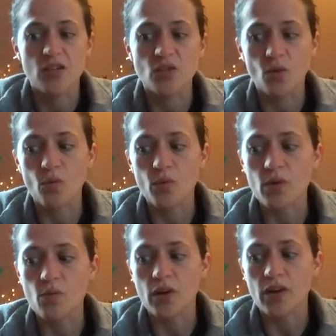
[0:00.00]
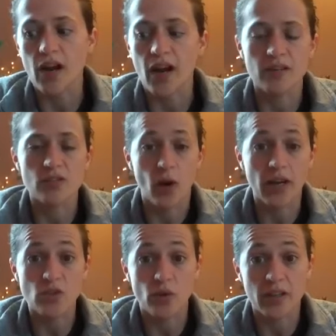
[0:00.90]
So
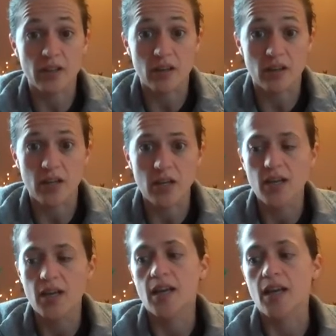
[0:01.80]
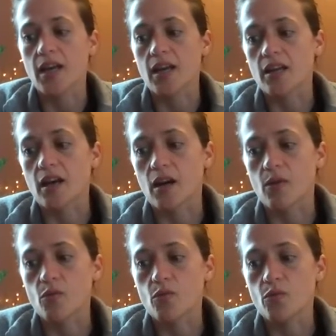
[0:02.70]
I joined her, and
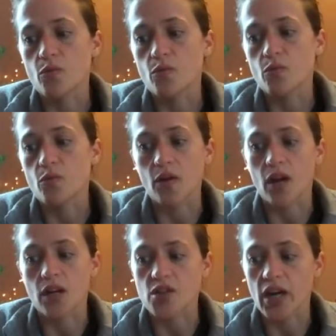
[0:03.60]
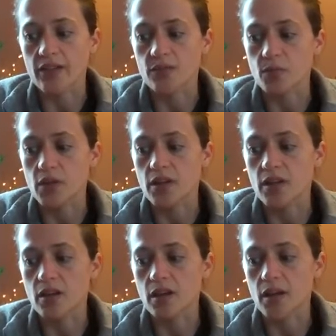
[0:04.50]
we took out contracts
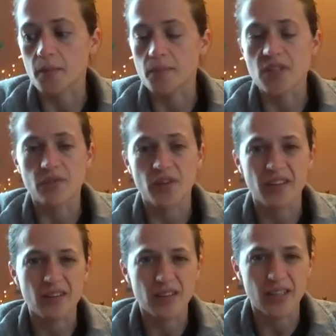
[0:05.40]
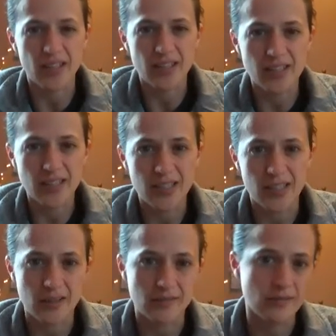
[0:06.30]
with different clinics
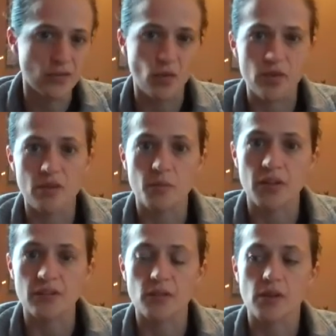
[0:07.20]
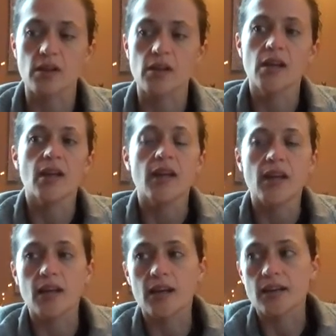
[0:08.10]
in northern Minnesota,
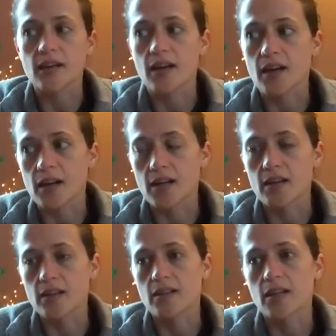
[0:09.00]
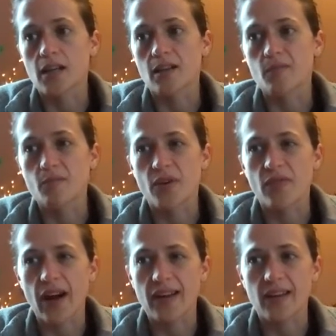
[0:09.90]
and
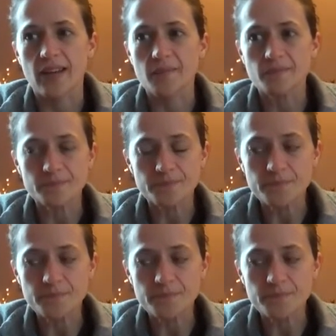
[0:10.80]
provided